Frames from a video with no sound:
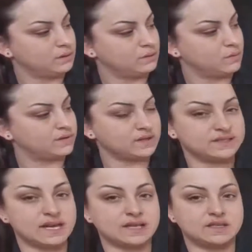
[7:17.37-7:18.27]
What's our
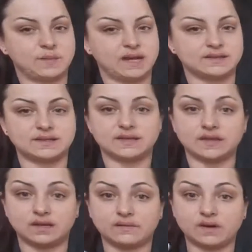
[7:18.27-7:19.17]
second space?
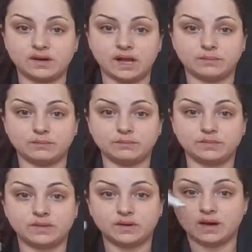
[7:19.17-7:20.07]
Think of our name
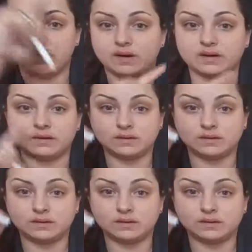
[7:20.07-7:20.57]
of our